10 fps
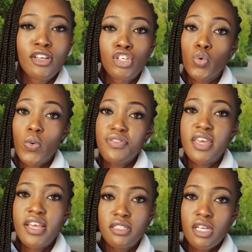So what
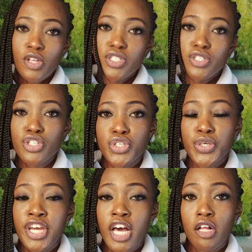things can we do
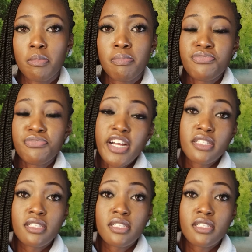to help fight